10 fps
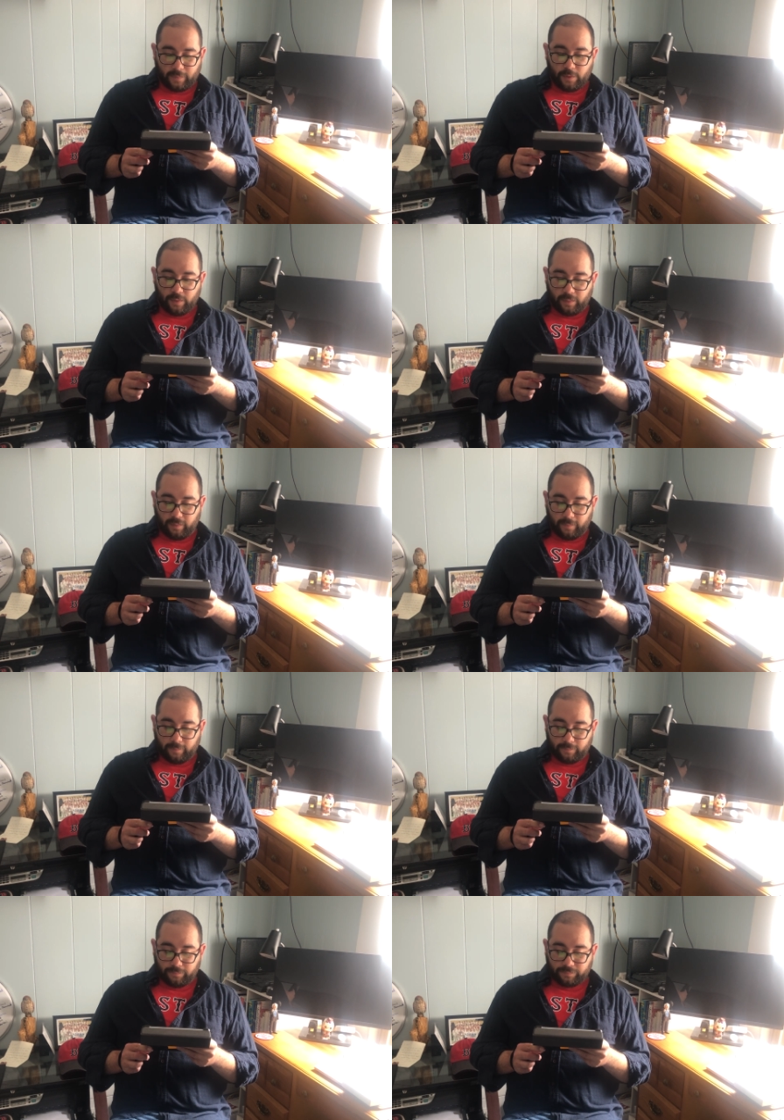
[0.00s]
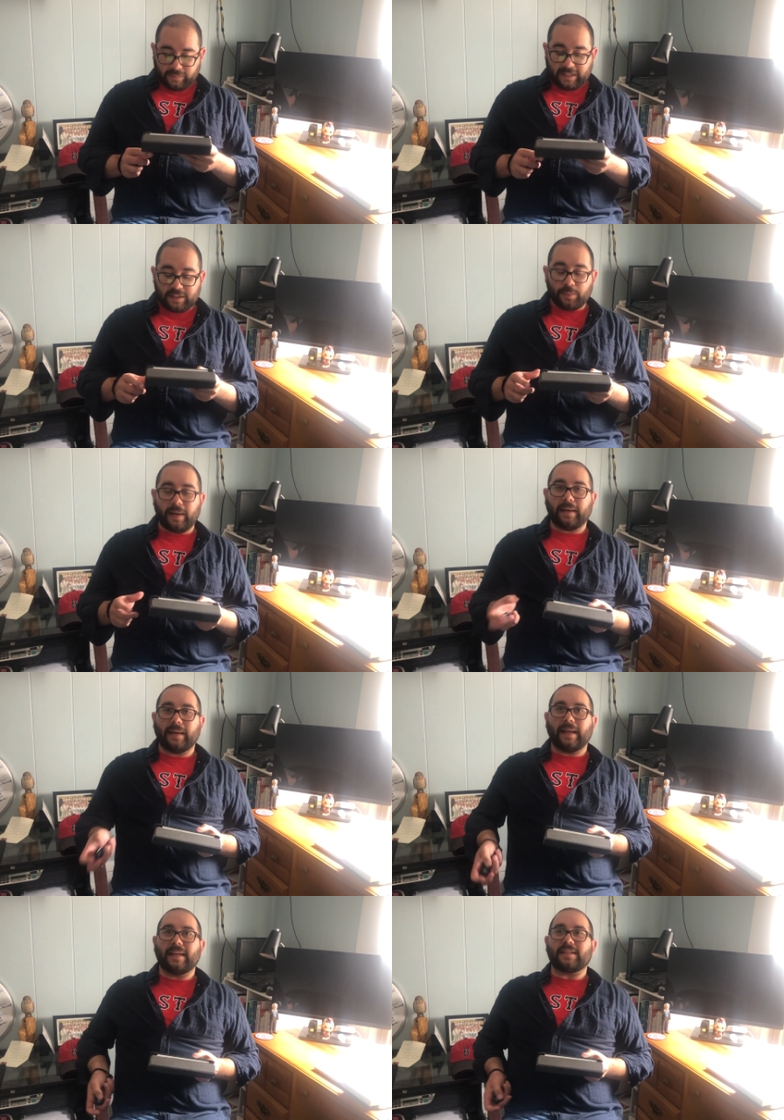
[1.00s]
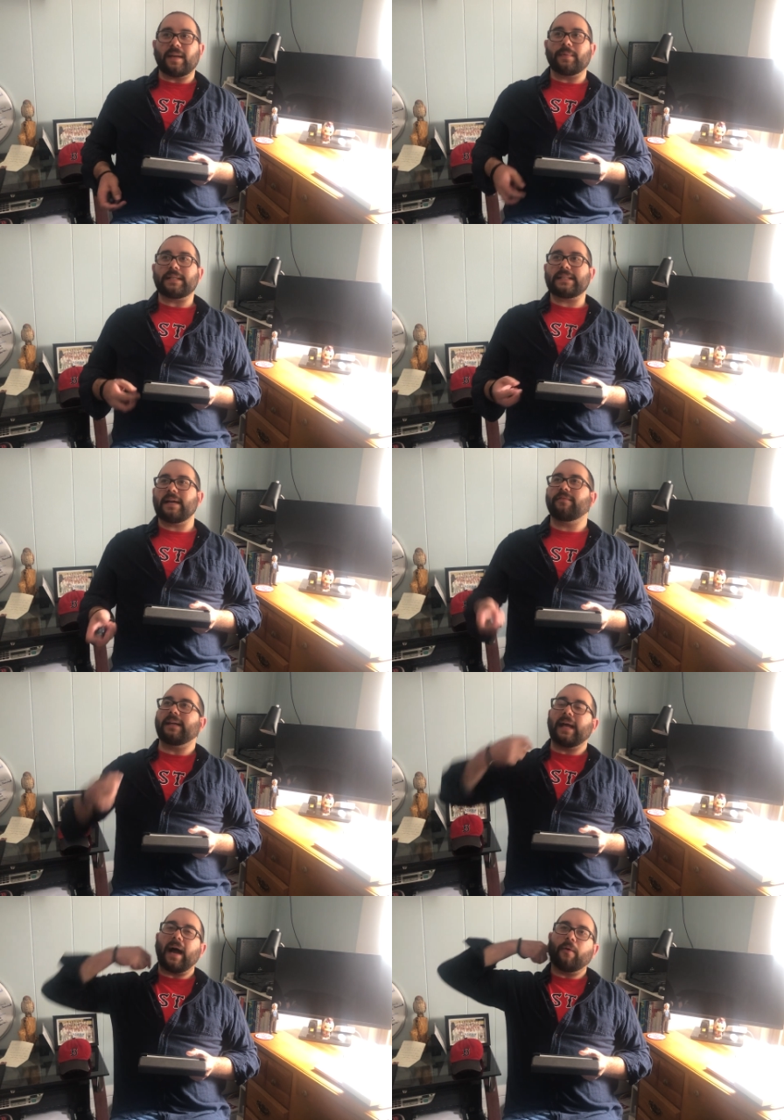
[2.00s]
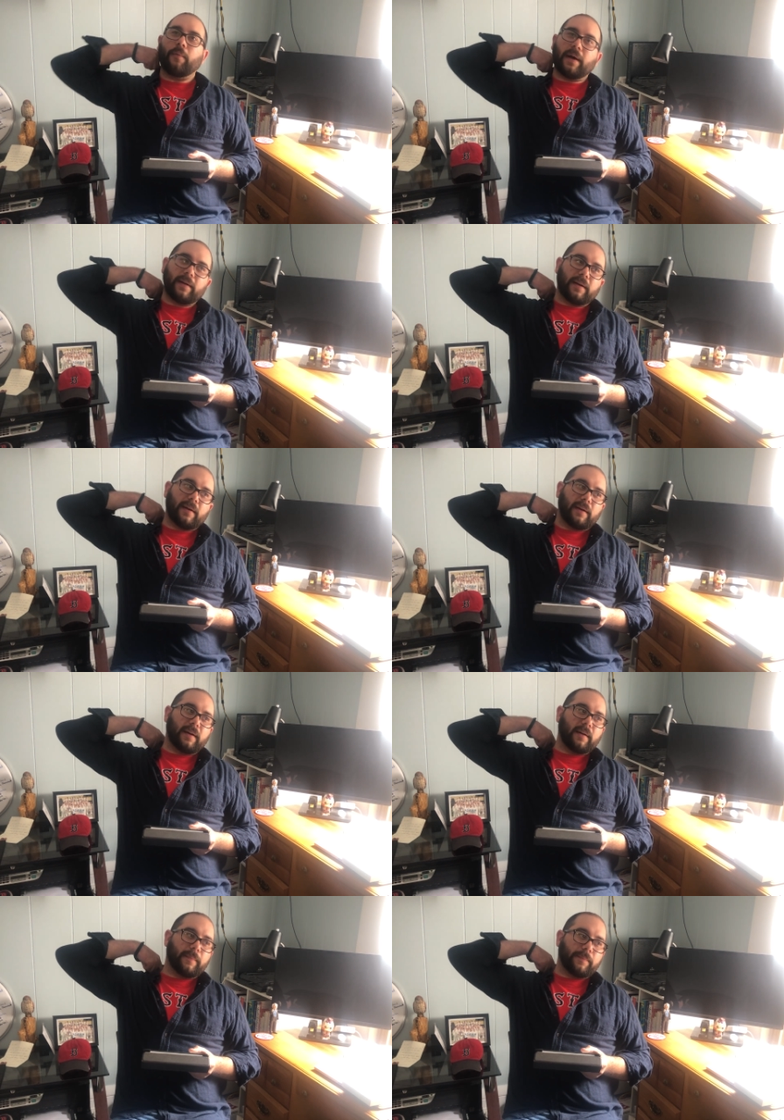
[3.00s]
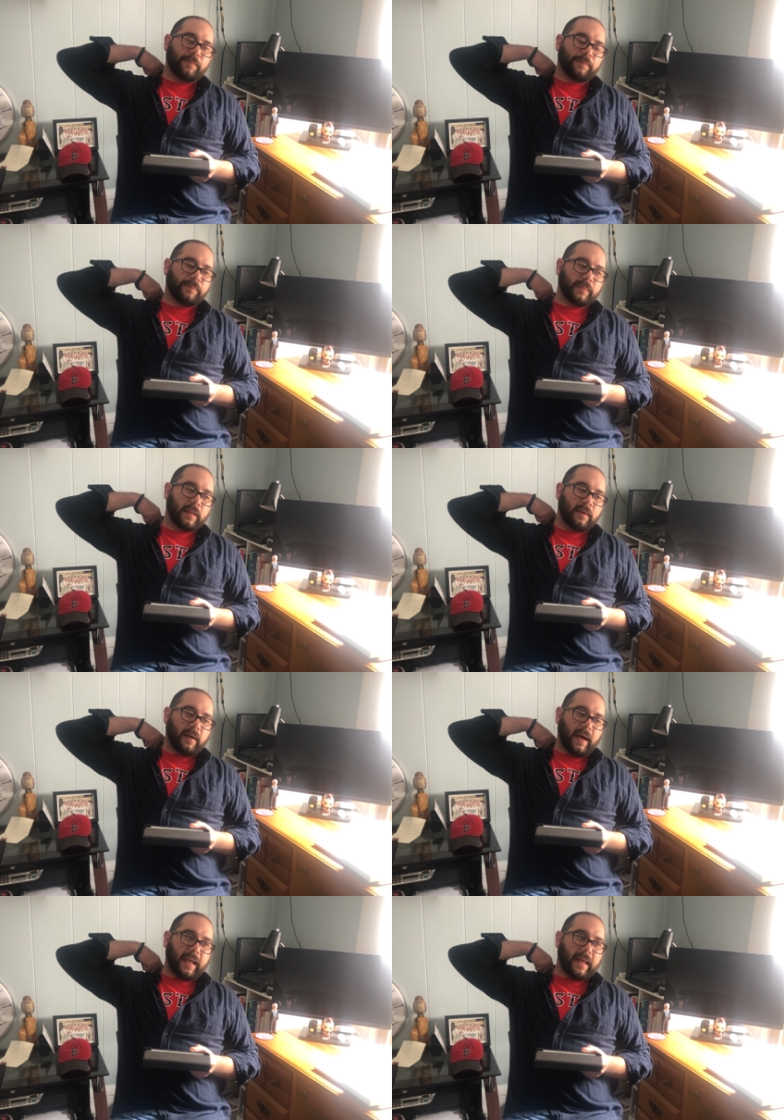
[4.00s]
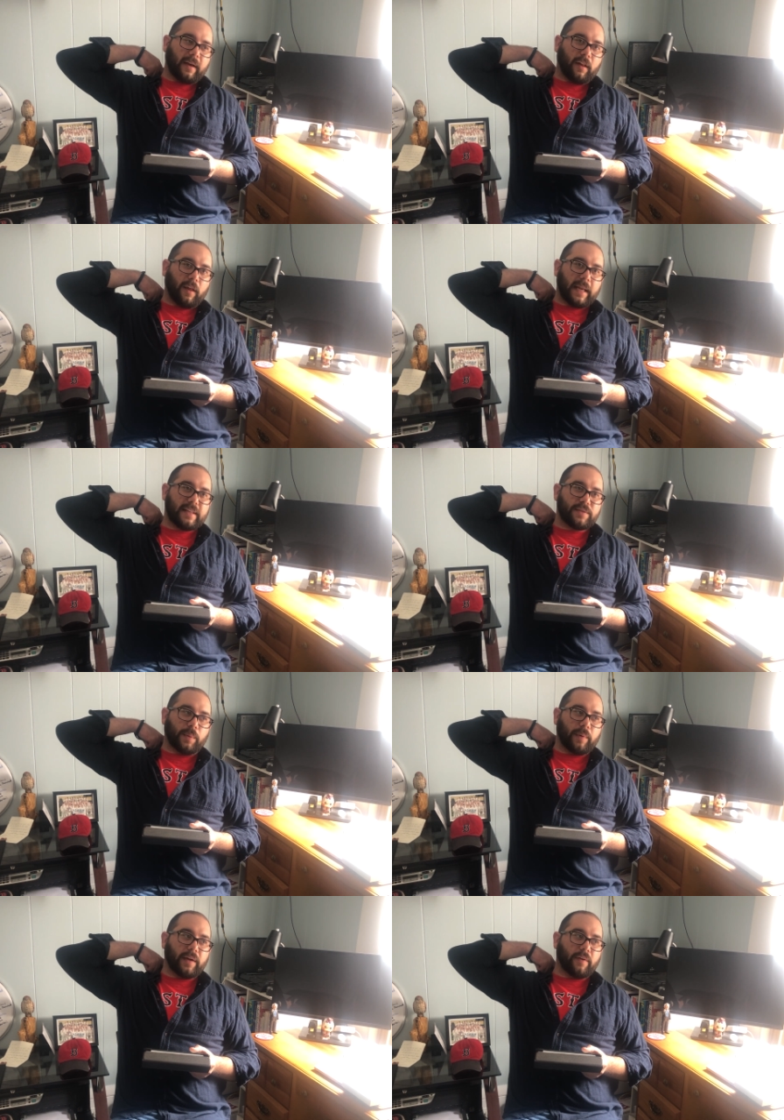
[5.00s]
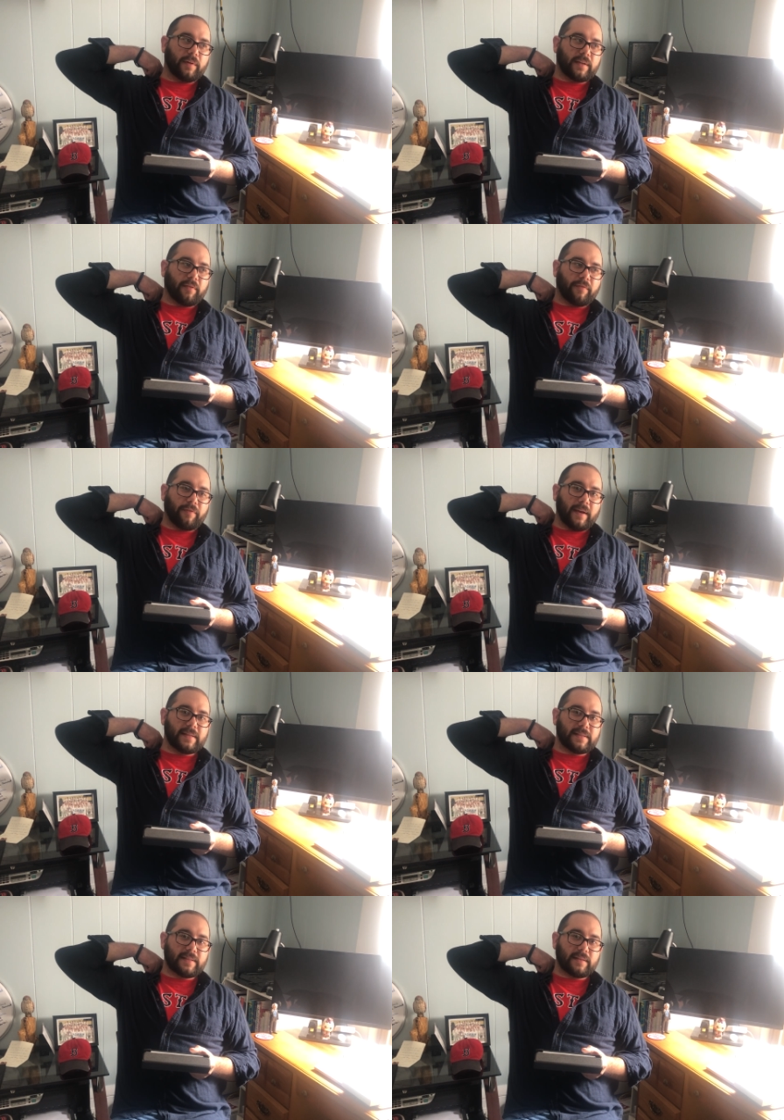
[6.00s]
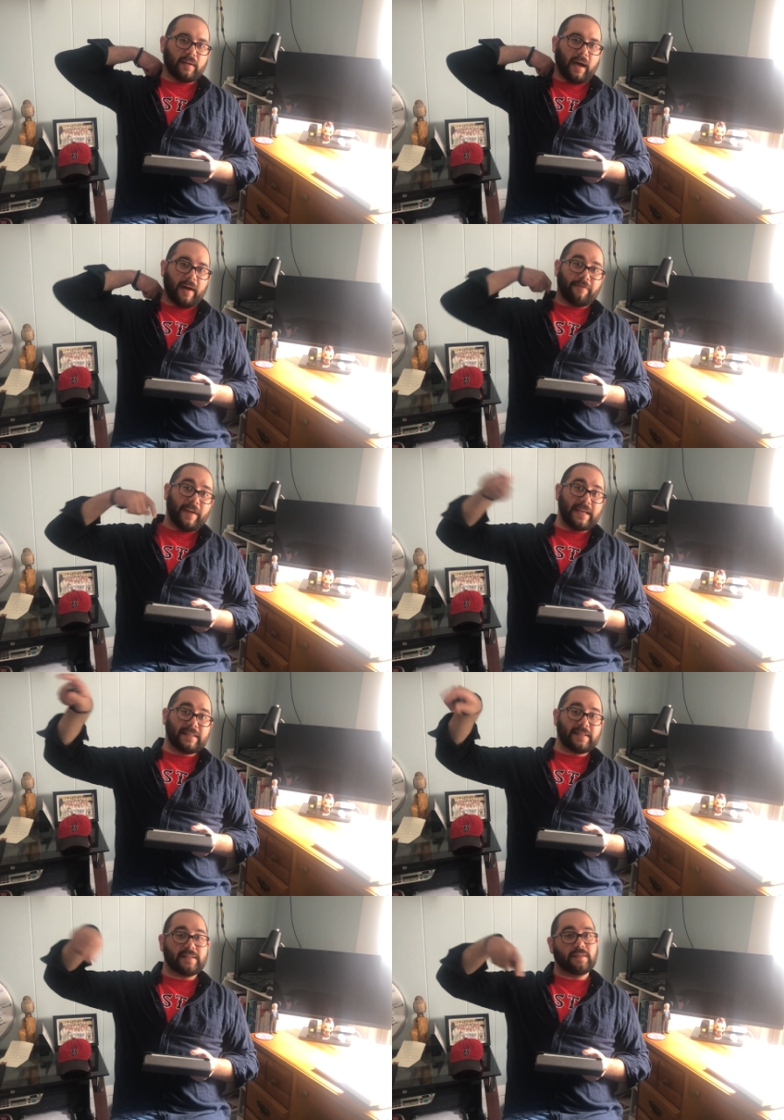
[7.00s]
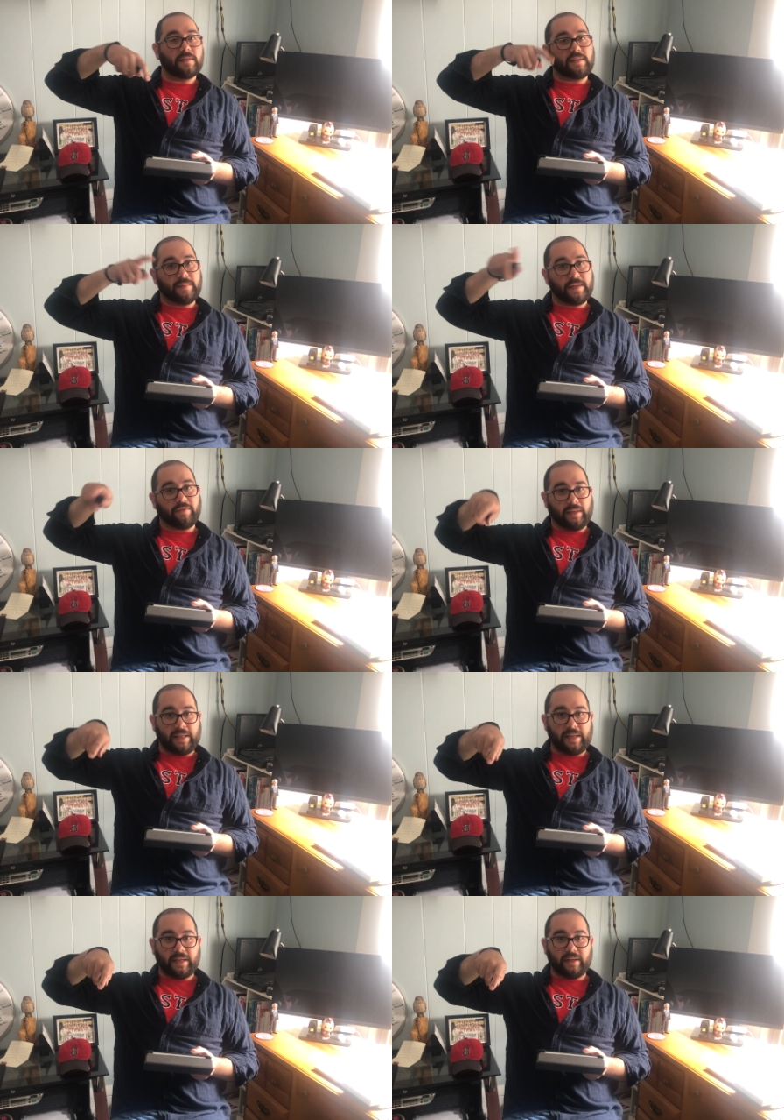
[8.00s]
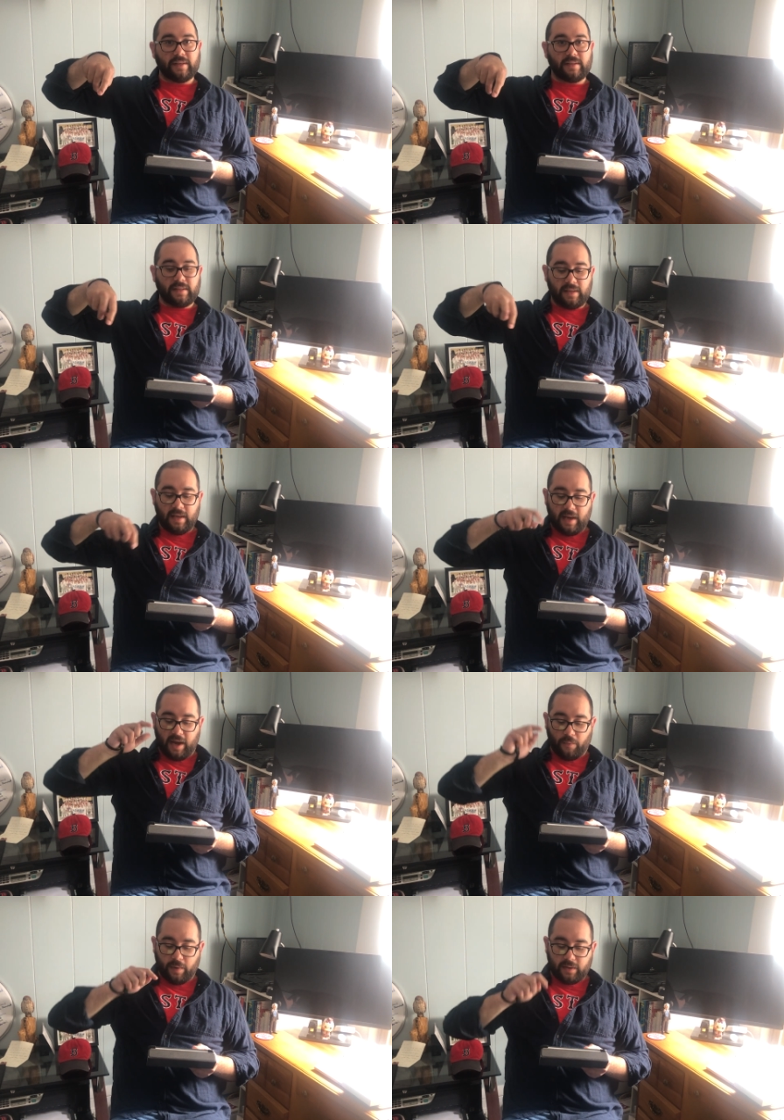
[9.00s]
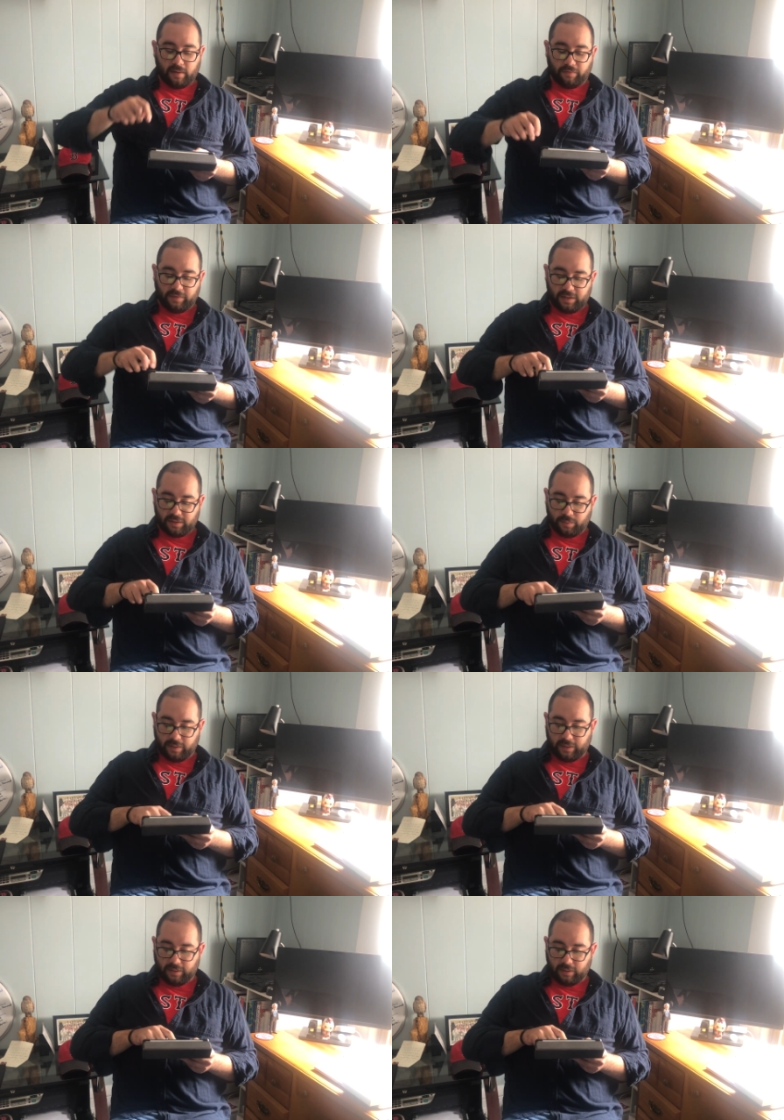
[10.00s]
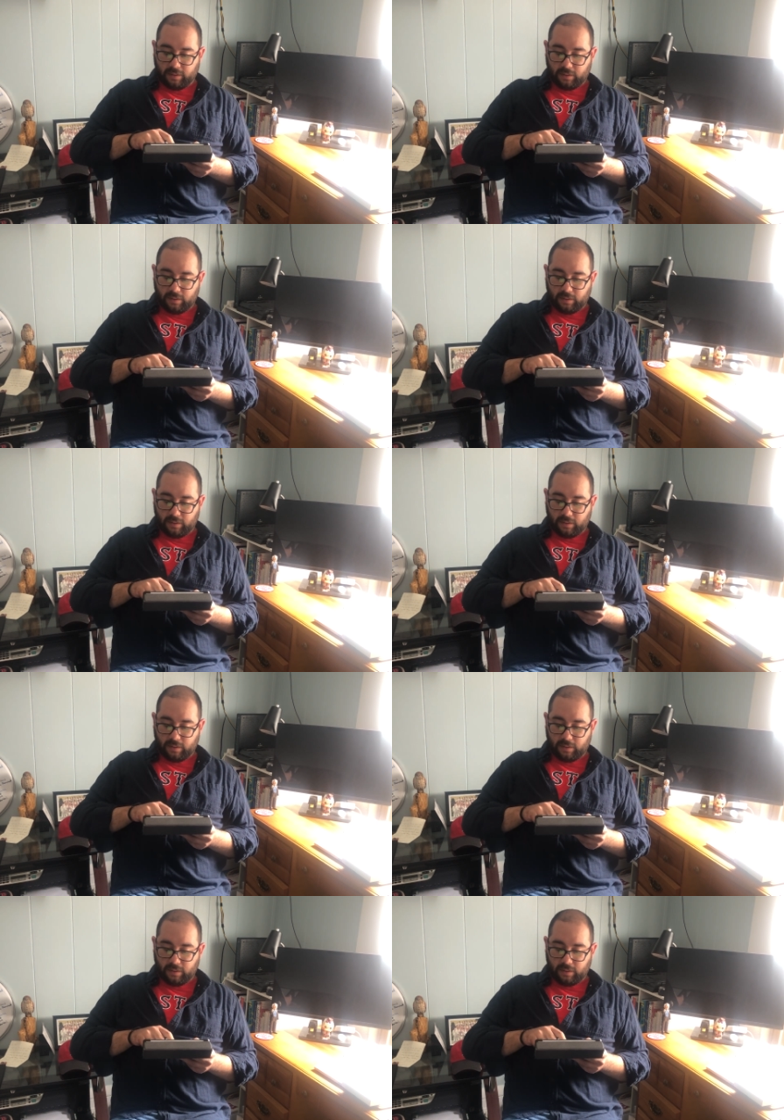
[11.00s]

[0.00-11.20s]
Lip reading: Ooh, this one is number 70. I wonder, again, a lot of these were written over different phases, some different years. I wonder if this one,